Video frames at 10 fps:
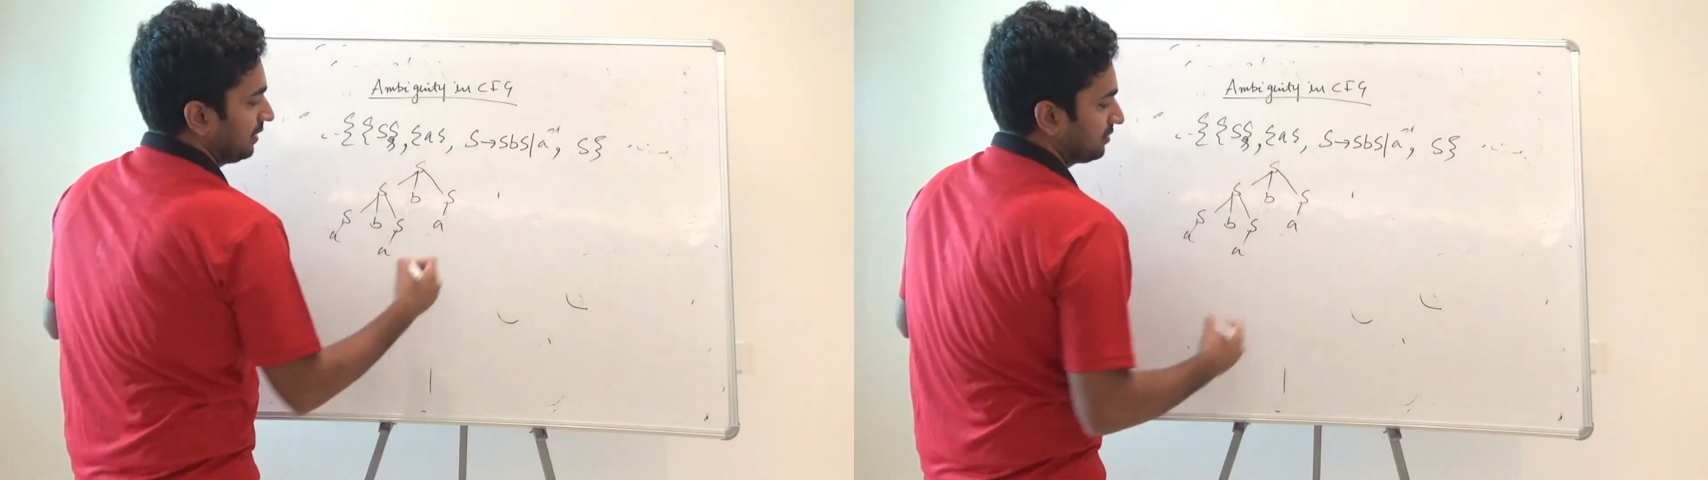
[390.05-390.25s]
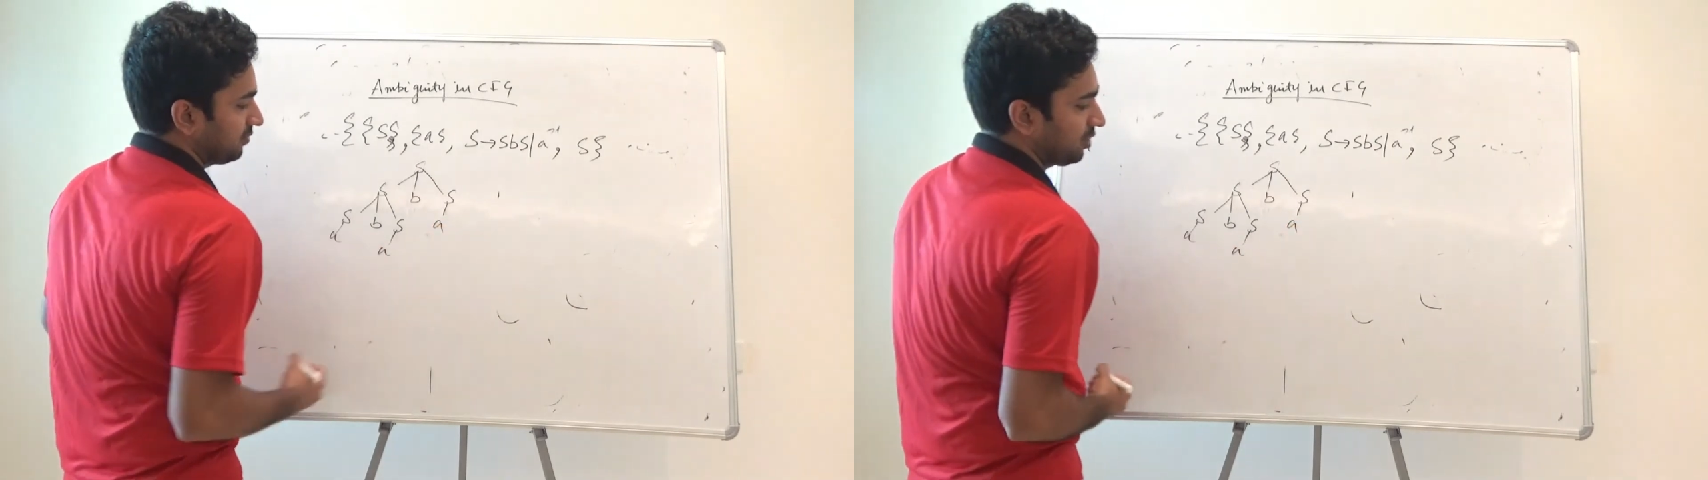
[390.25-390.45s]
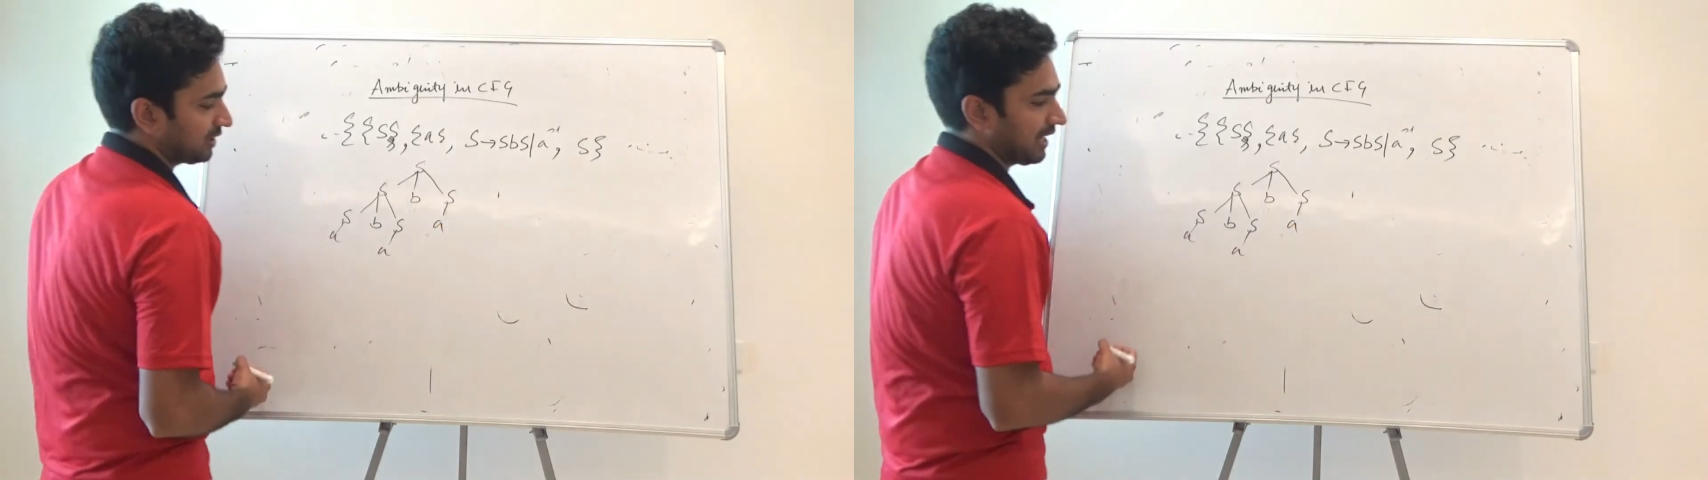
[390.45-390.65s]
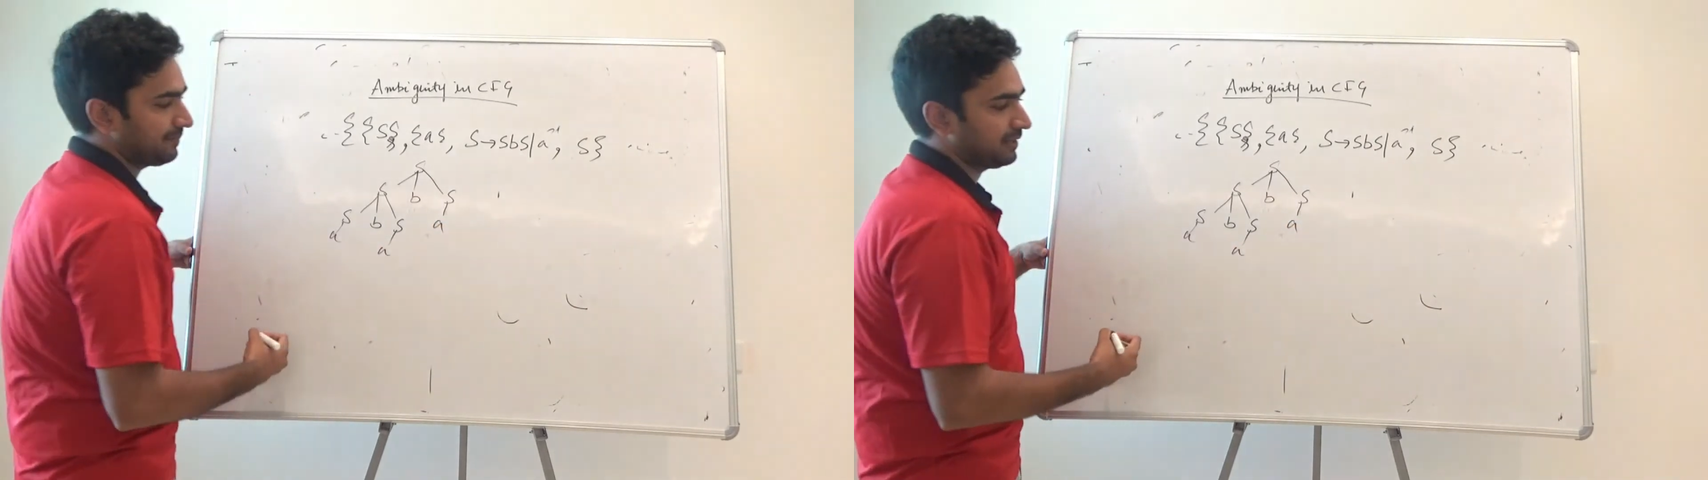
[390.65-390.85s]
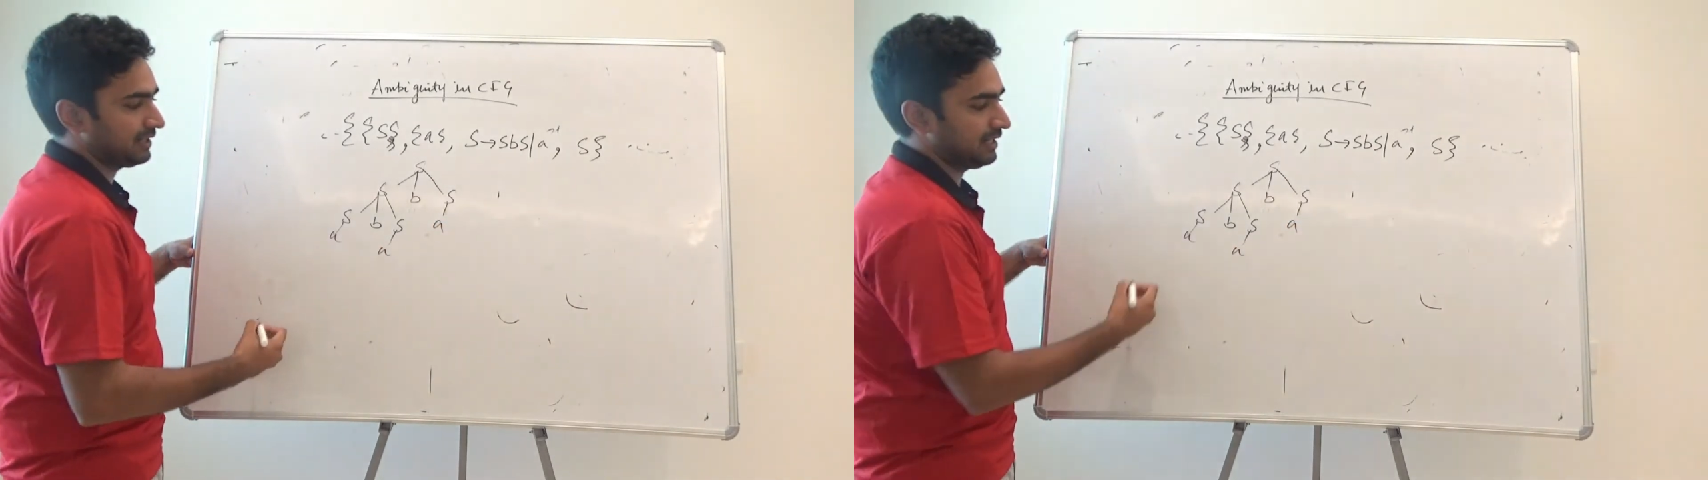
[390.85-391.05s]
So what
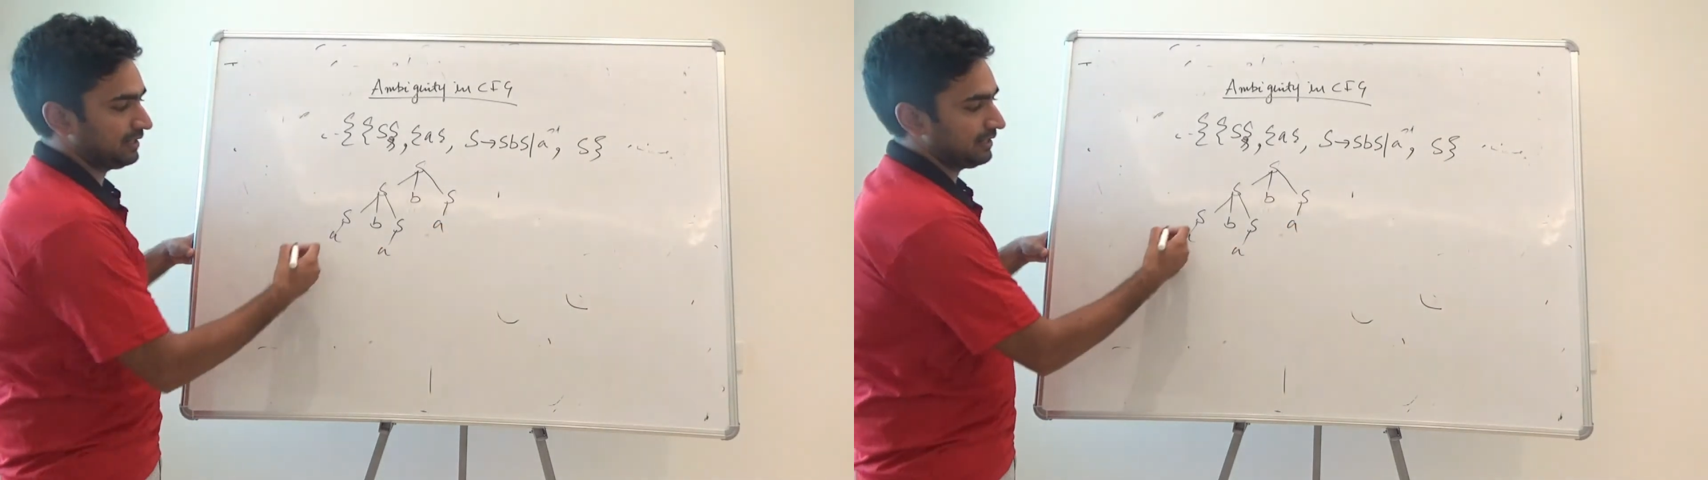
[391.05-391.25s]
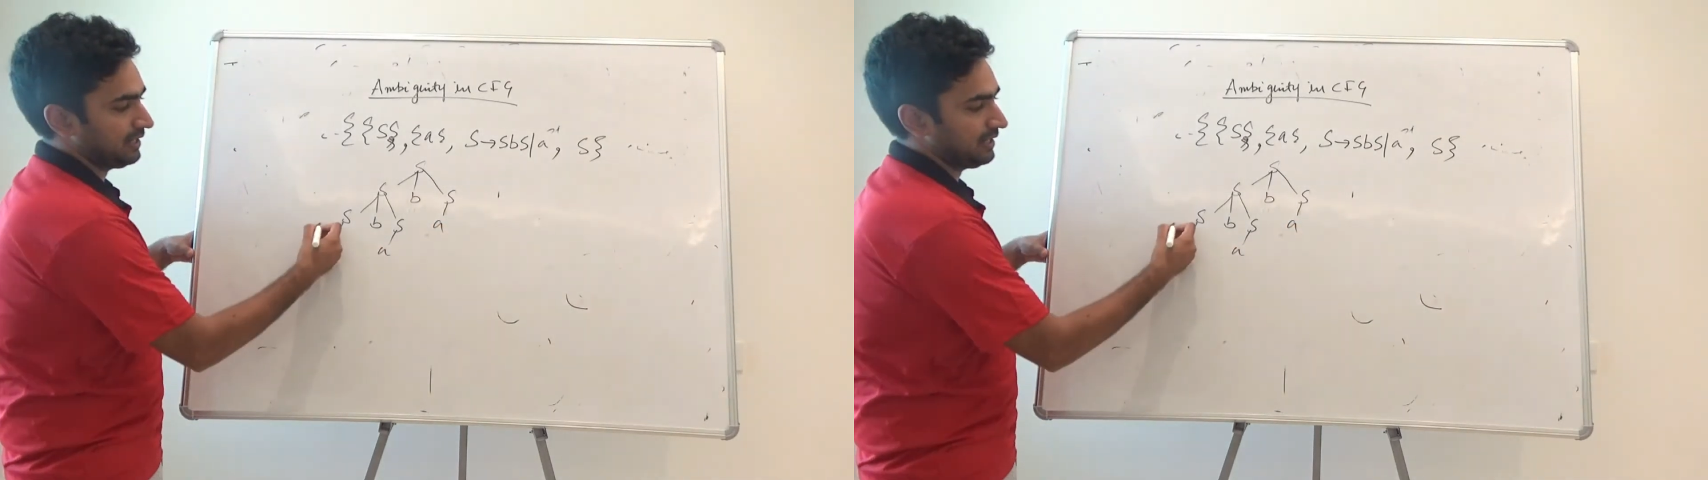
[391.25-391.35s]
I'm getting?